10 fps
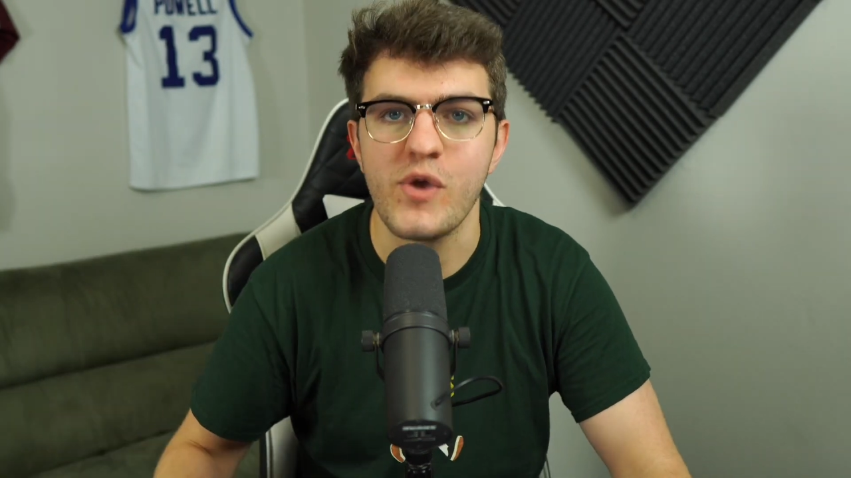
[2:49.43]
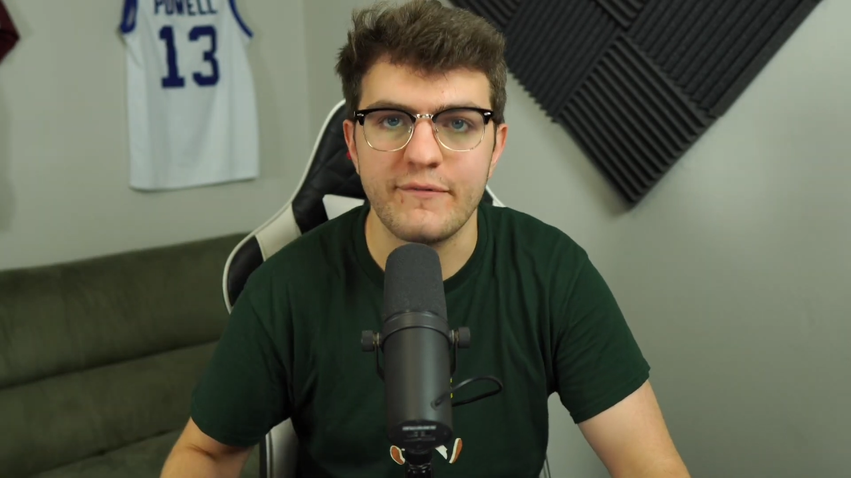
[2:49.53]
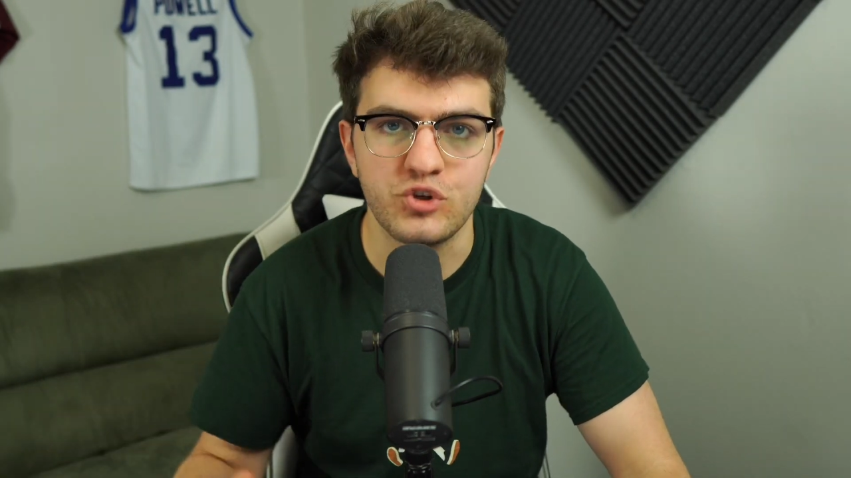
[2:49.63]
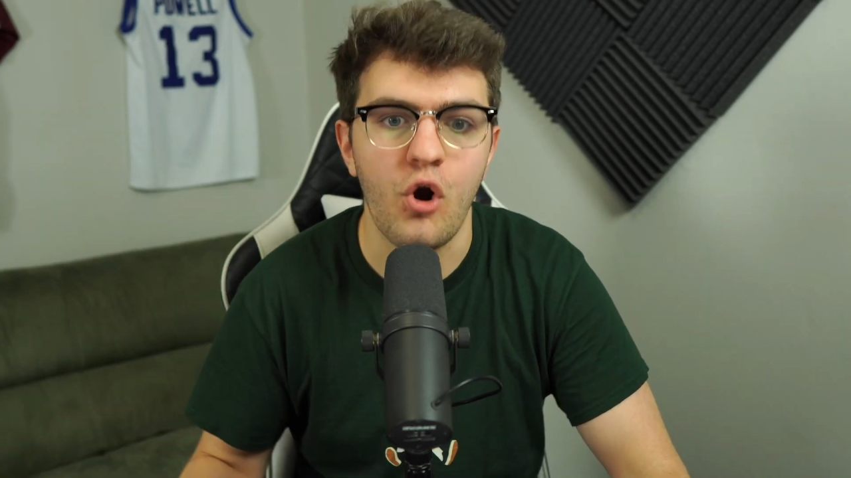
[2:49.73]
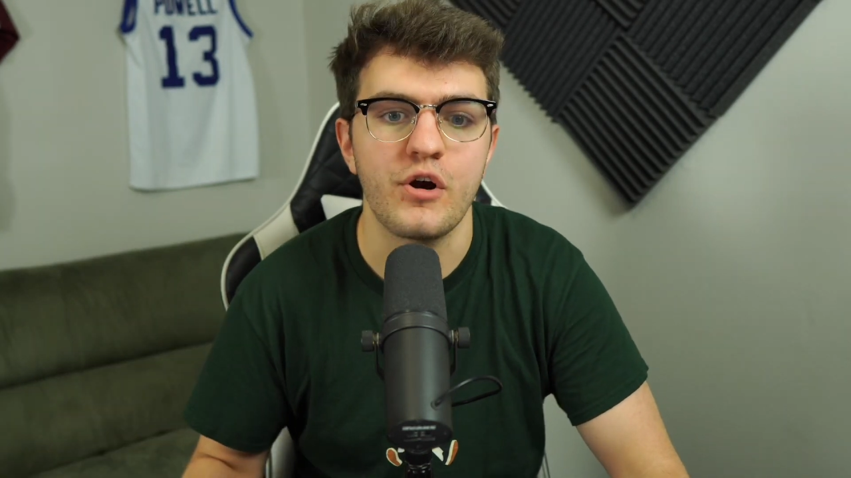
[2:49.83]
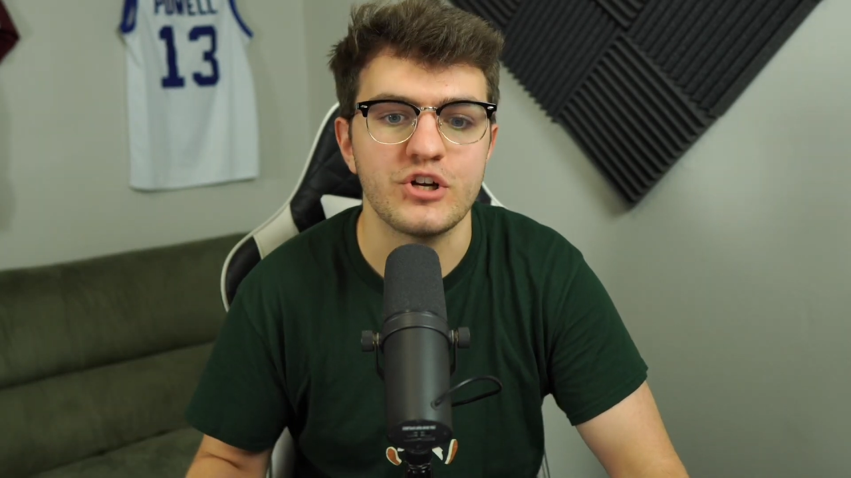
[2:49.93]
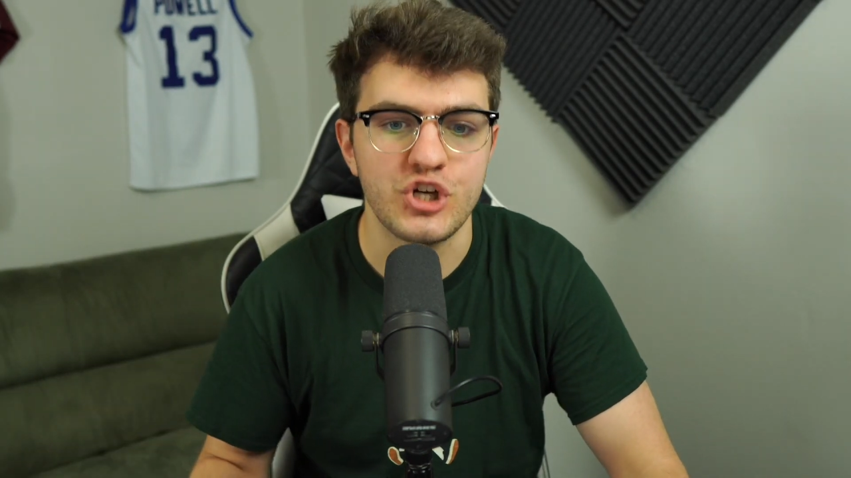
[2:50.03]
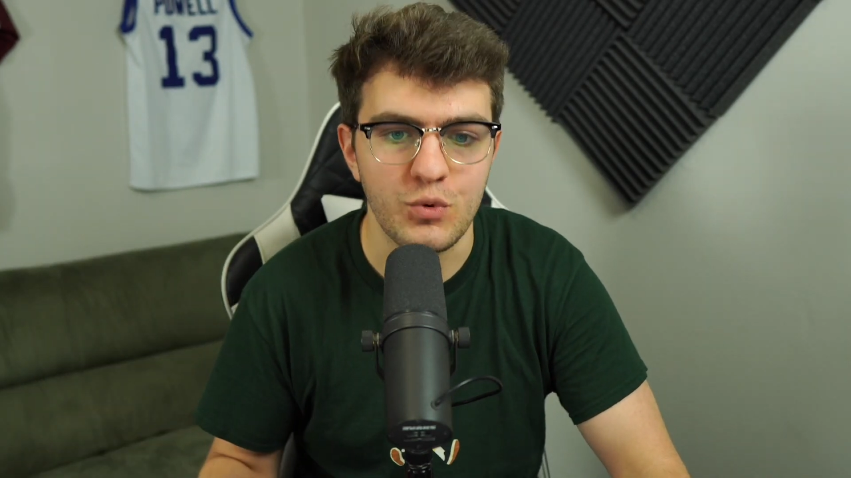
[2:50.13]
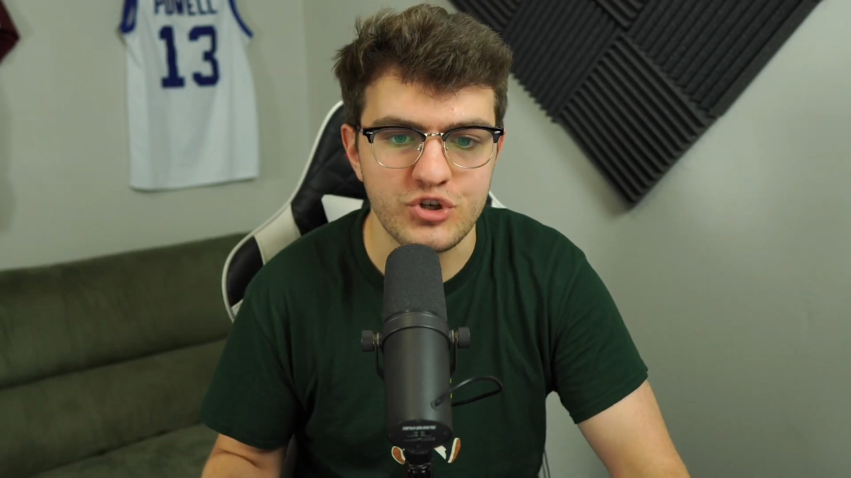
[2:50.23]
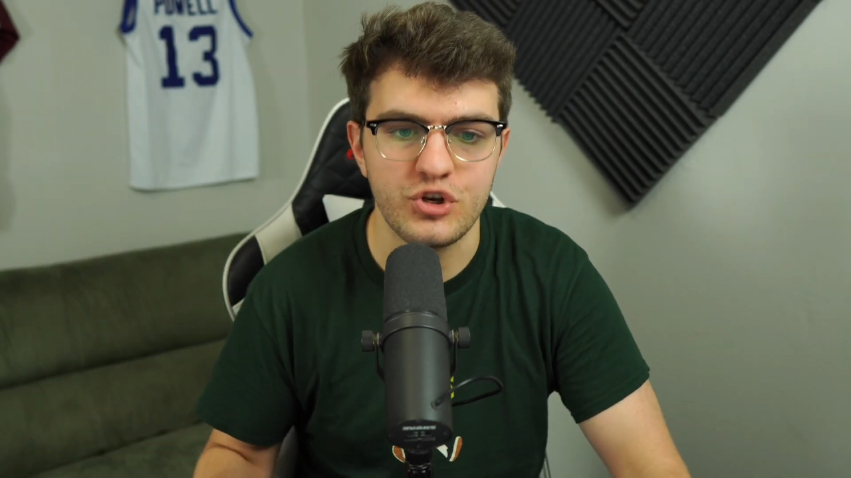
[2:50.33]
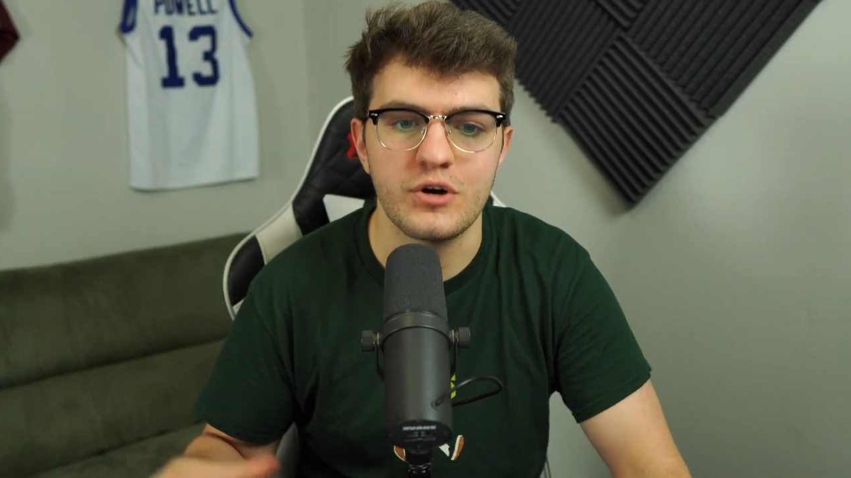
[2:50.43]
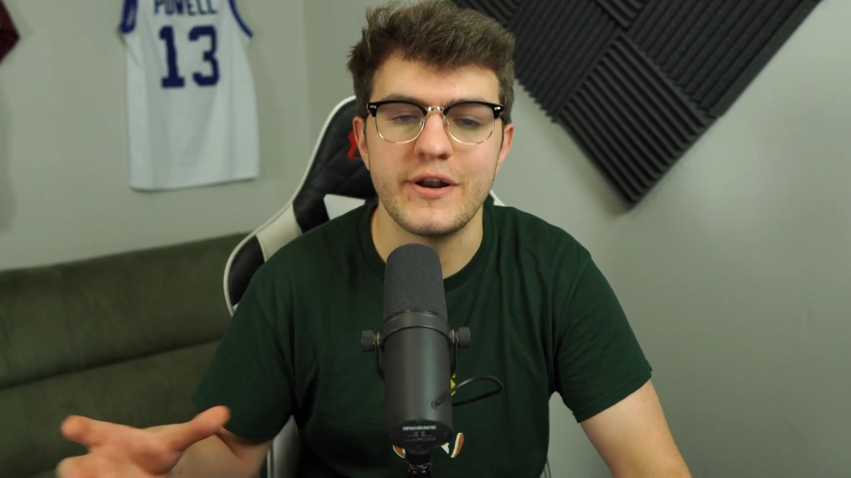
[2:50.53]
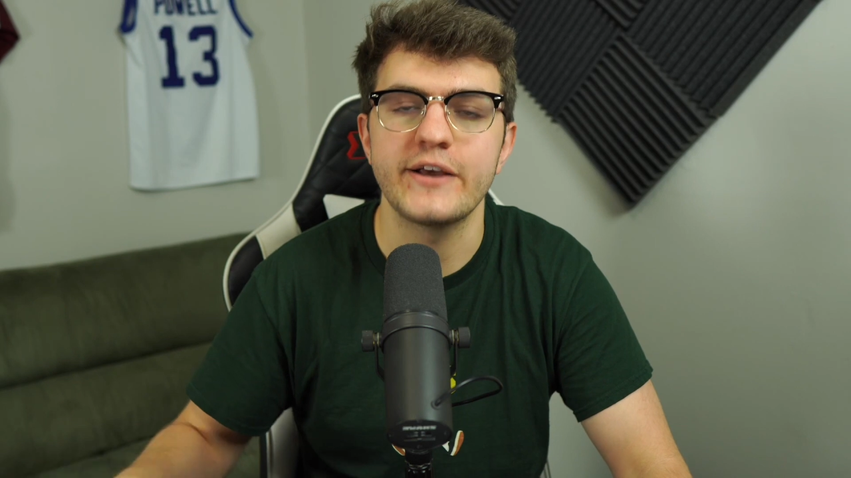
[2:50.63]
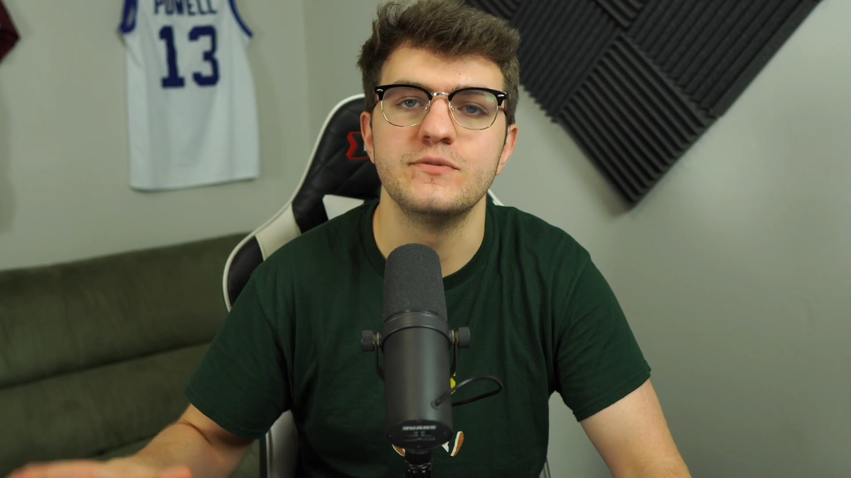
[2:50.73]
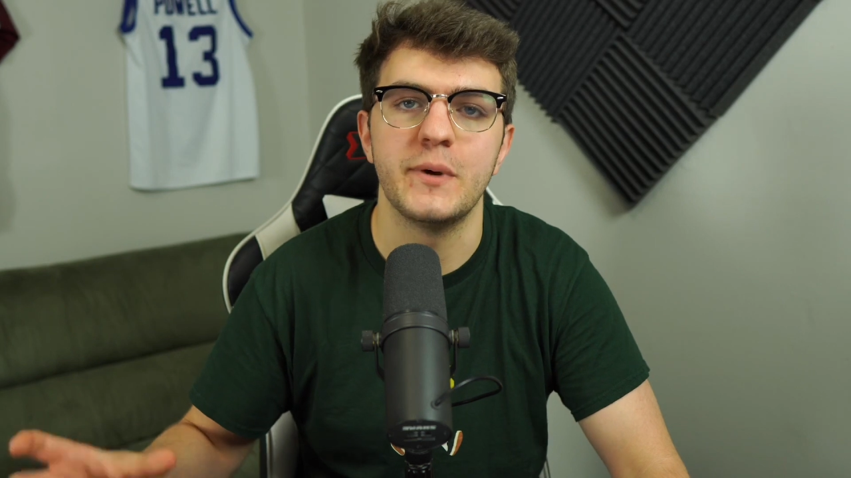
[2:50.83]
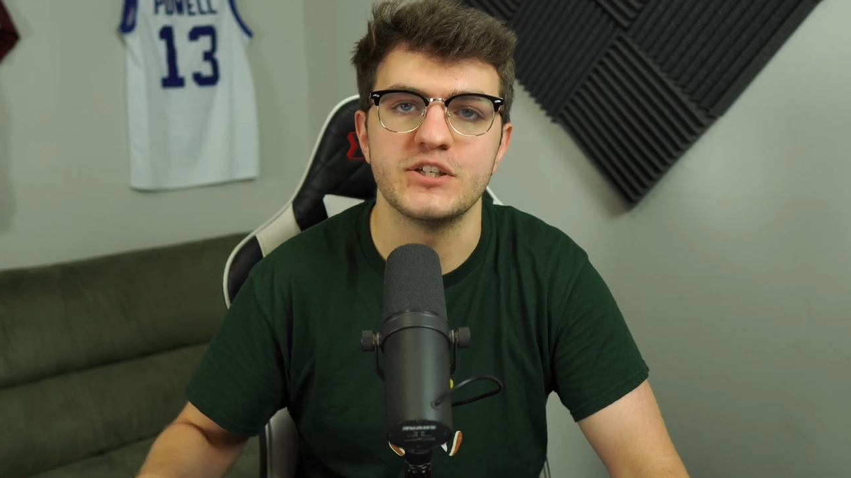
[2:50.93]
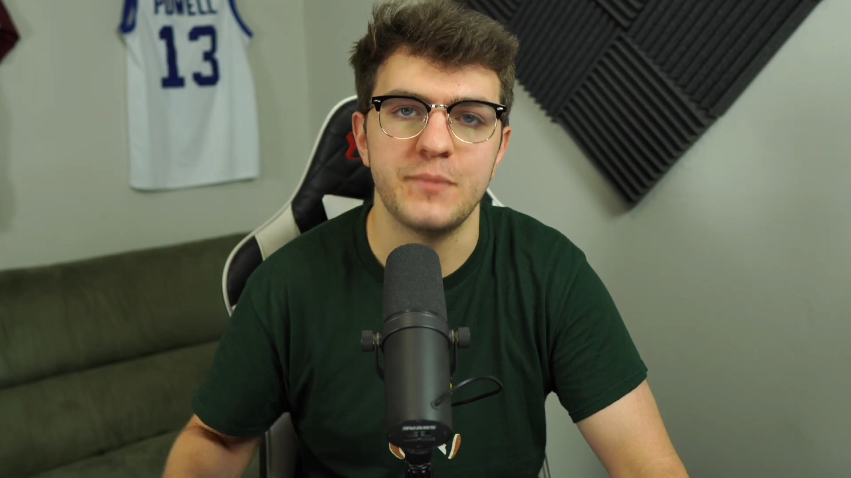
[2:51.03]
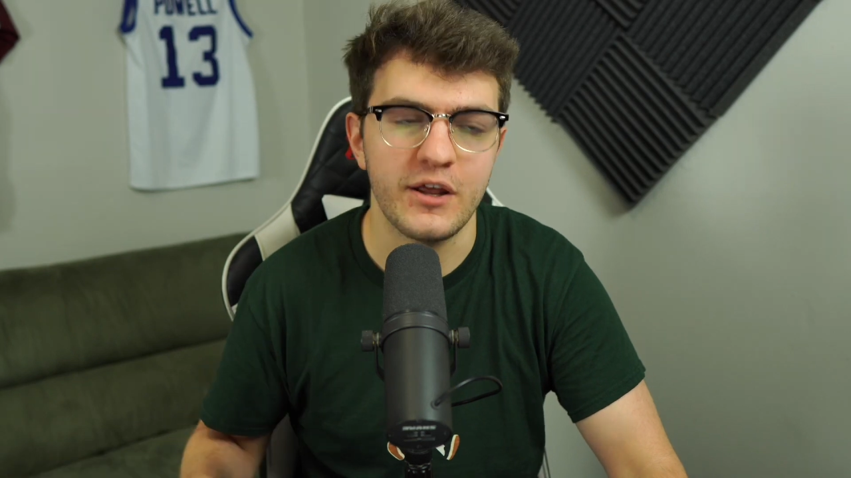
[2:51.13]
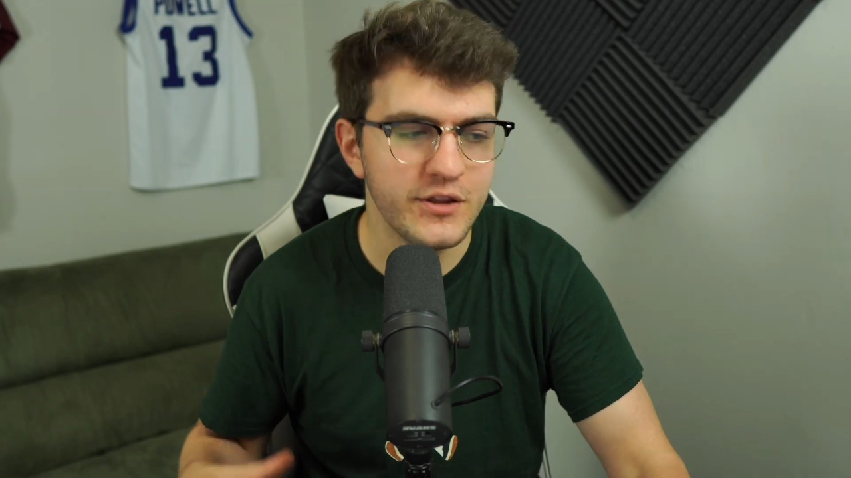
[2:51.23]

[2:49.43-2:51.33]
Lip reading: we have target share, which is our next best bet.